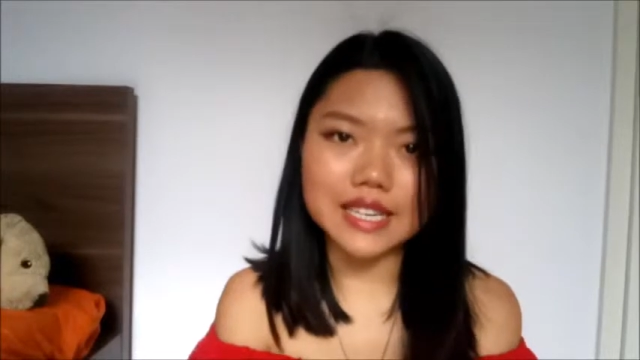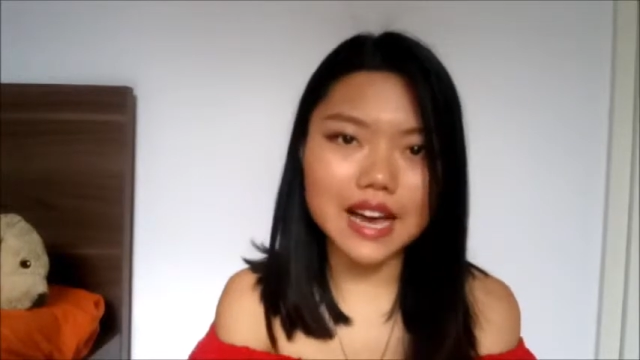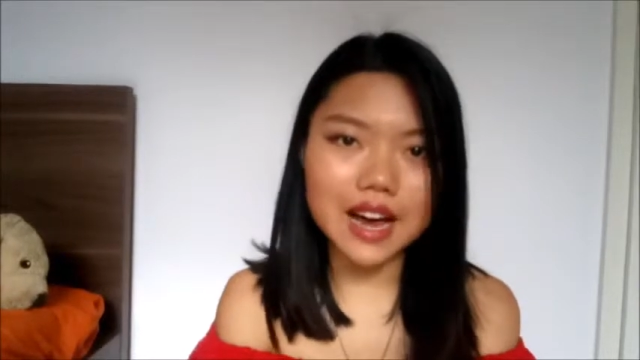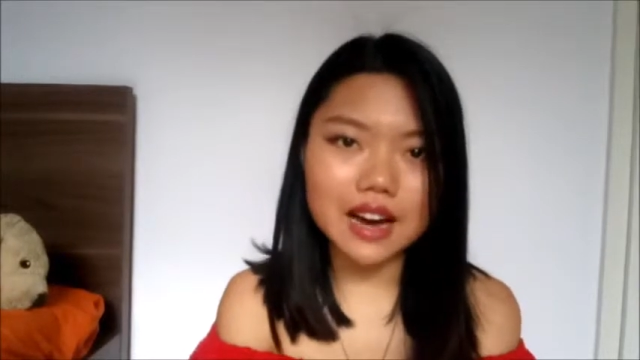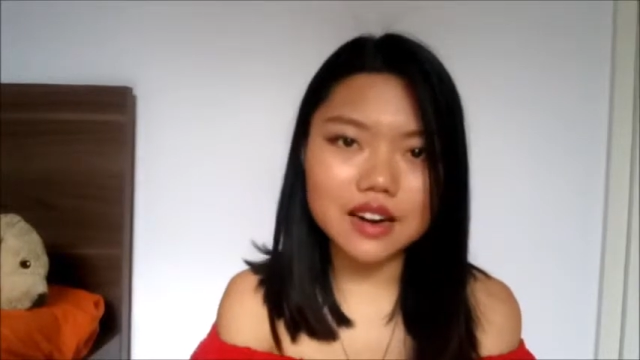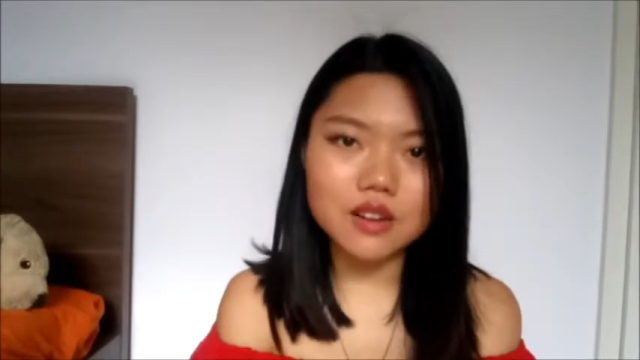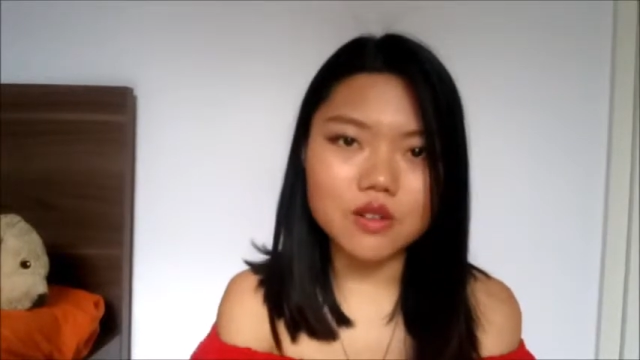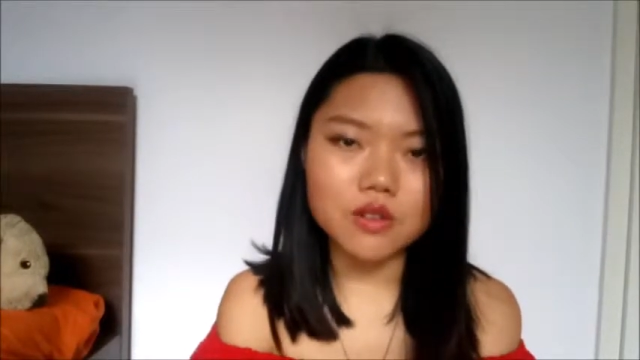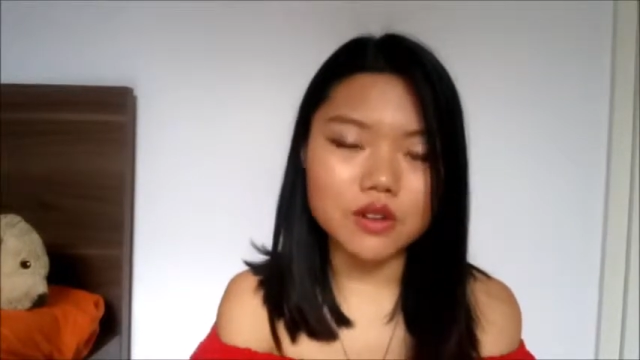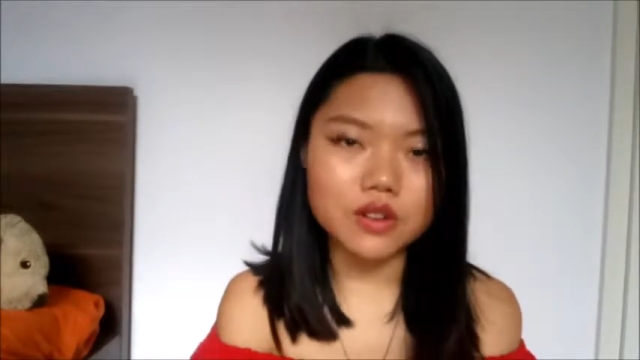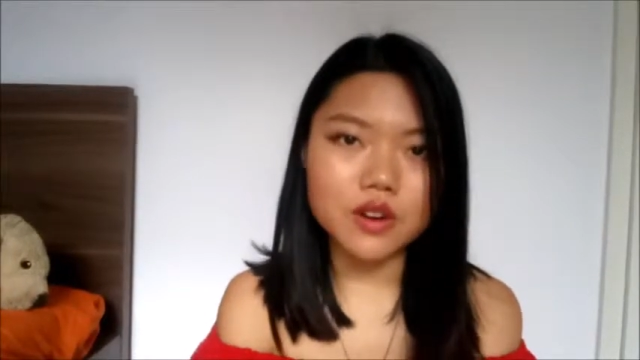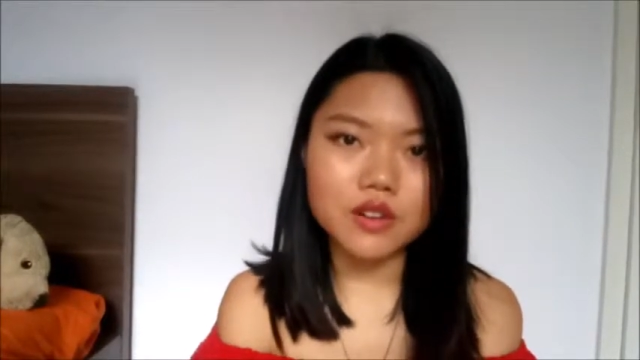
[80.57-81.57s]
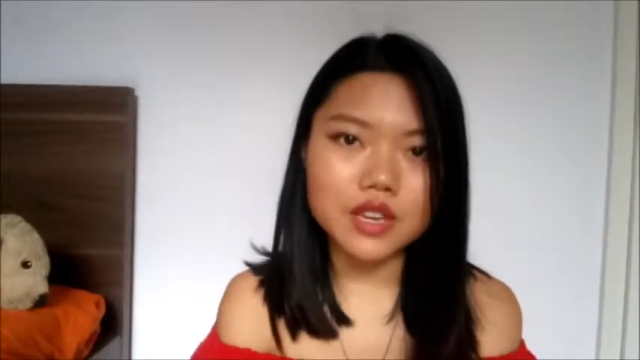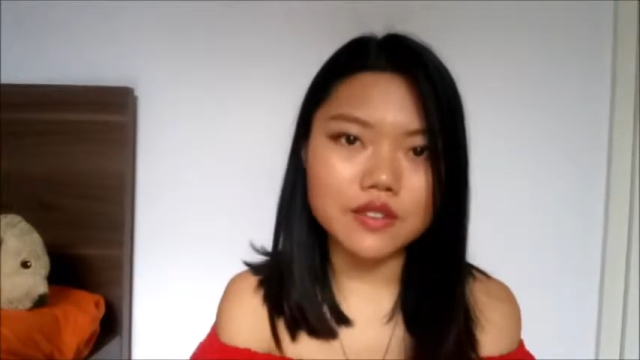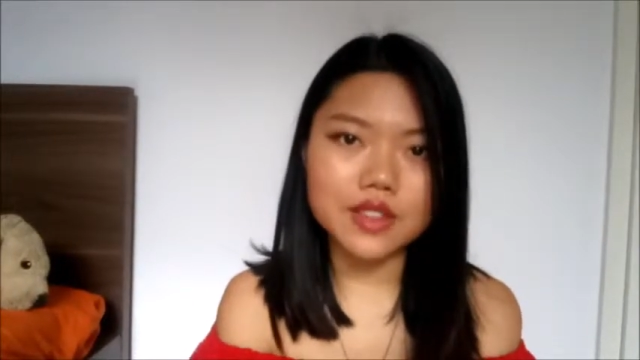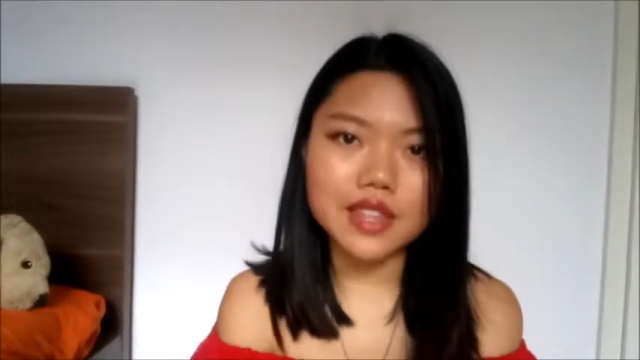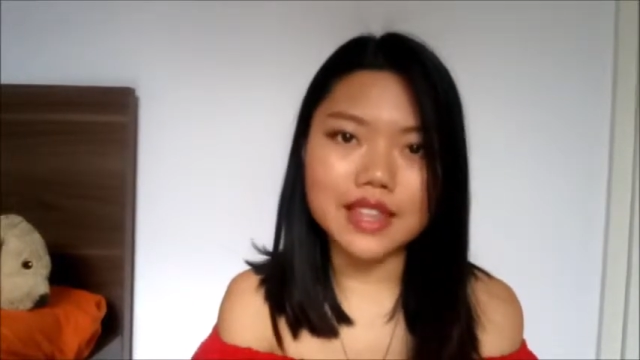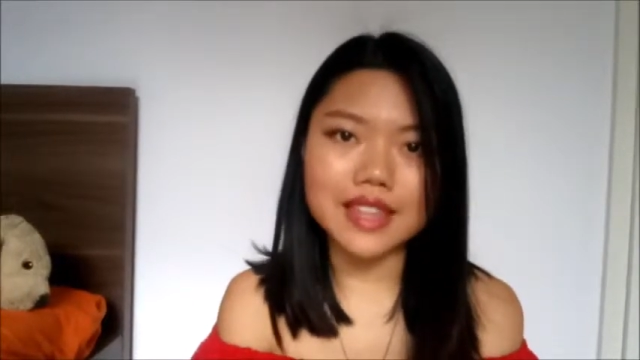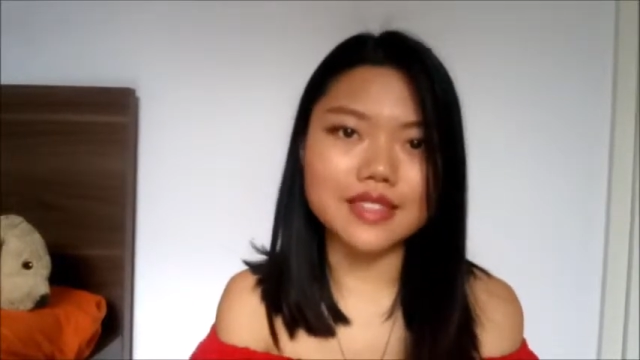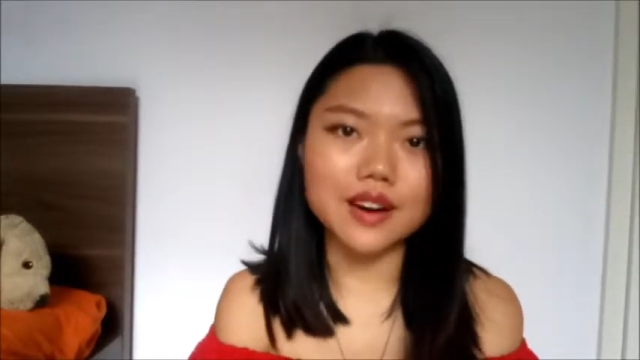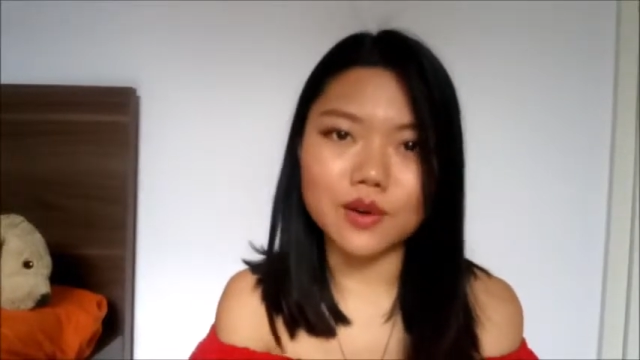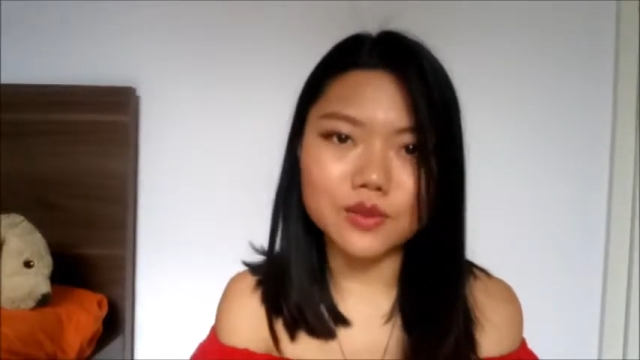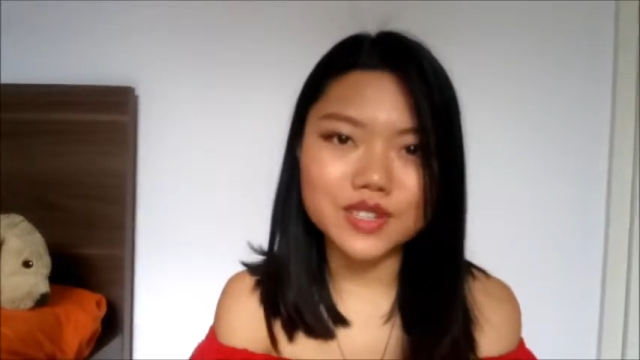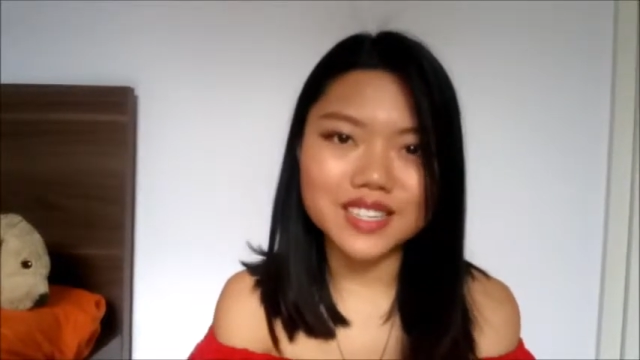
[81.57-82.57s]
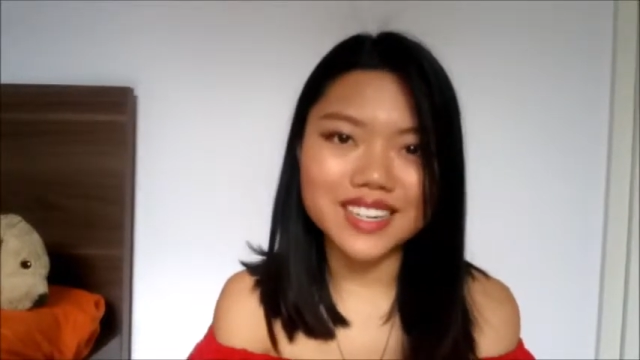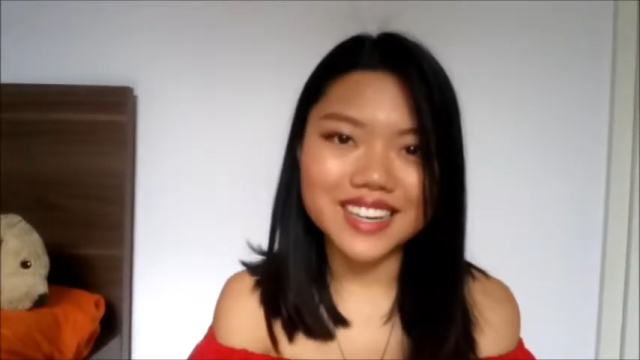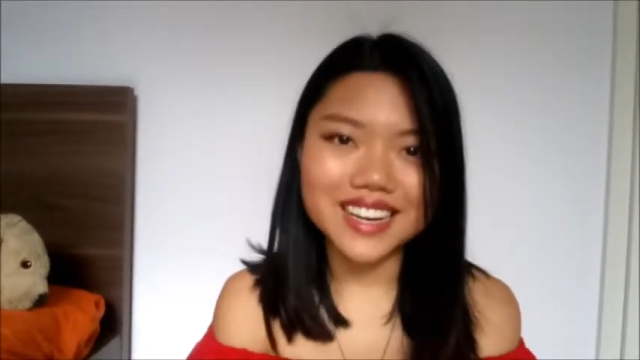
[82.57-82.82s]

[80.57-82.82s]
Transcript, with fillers: young or not even an adult.